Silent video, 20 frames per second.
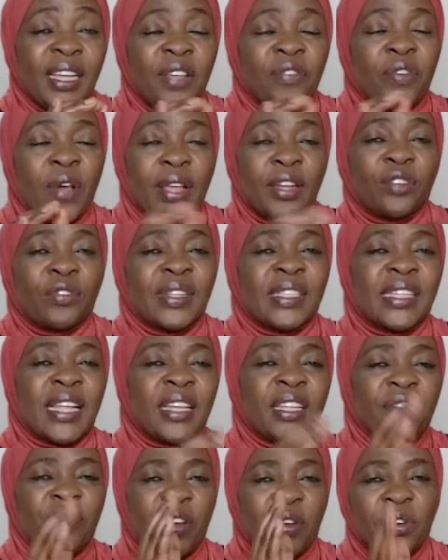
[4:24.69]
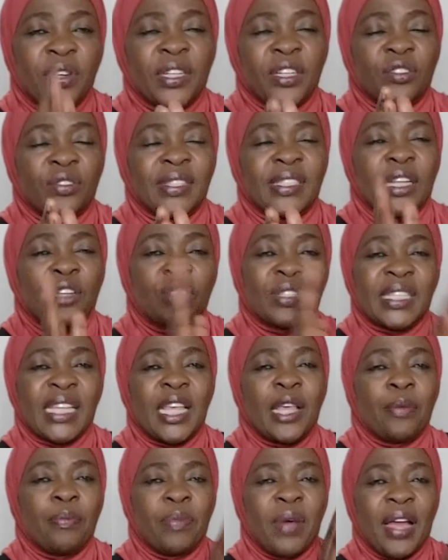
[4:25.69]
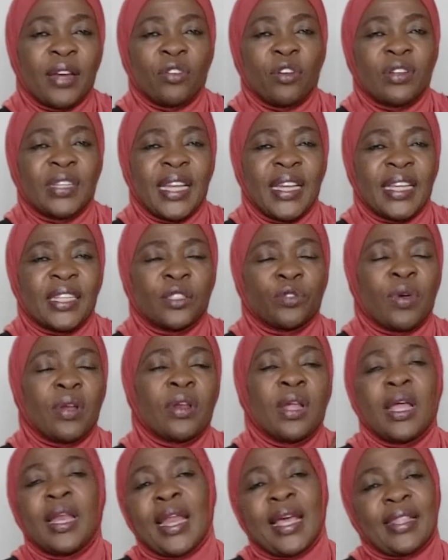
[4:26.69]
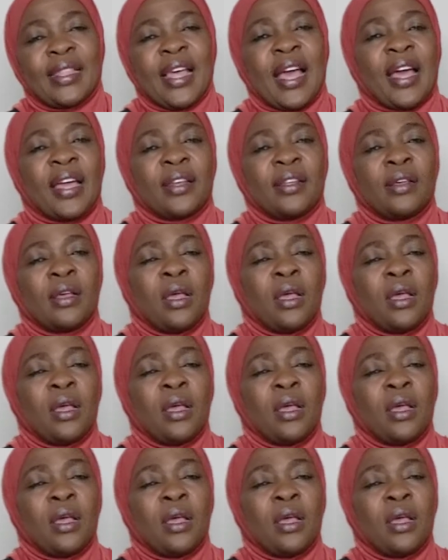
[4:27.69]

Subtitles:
If you're interested, if you're not interested, you skip and go to the next one, like that.